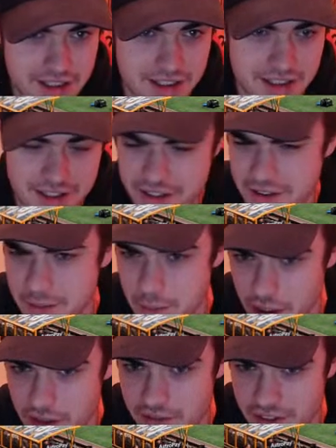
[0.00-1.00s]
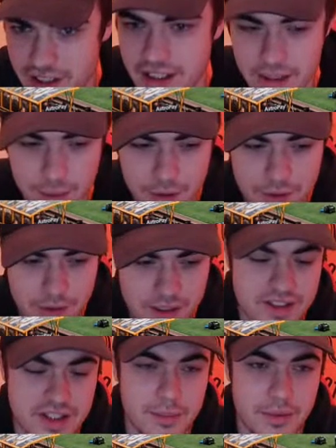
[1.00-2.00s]
He didn't, but I think he will do it
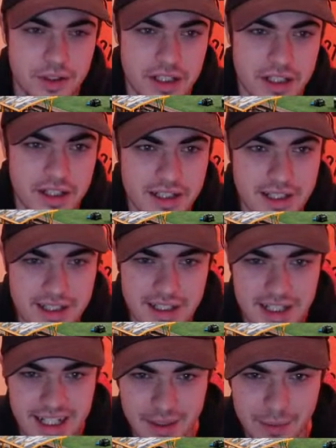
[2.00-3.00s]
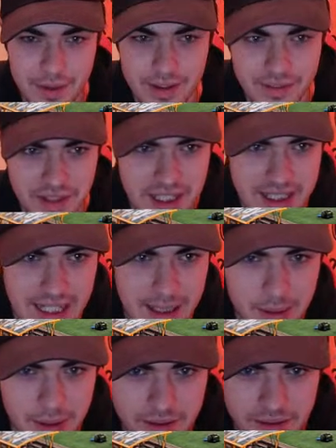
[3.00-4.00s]
at some point, and he will have that gap
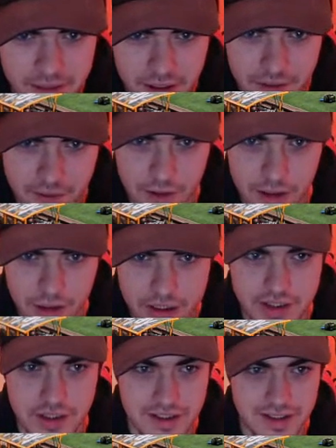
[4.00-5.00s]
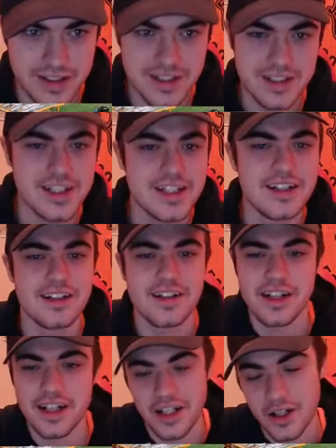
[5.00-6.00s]
over Elijah,
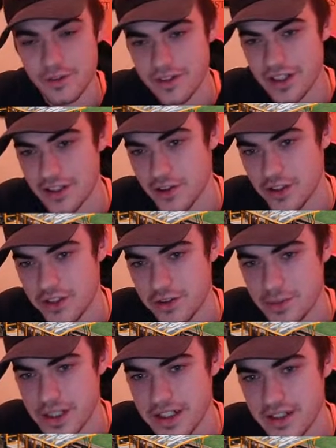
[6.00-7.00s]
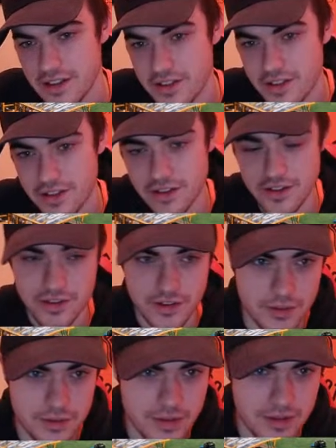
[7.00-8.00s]
and then hopefully Elijah's back
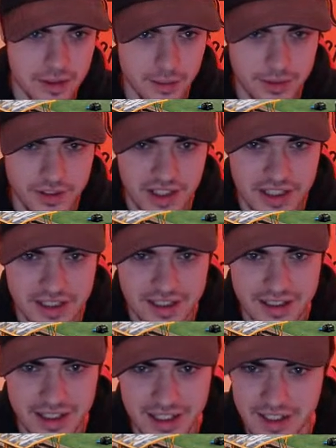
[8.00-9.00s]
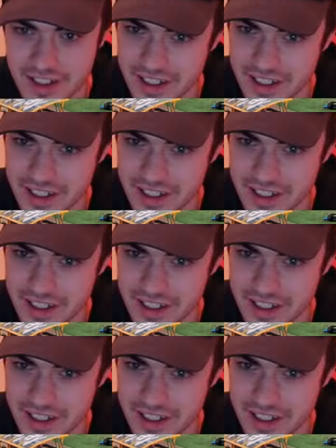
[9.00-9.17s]
soon, like we say, and then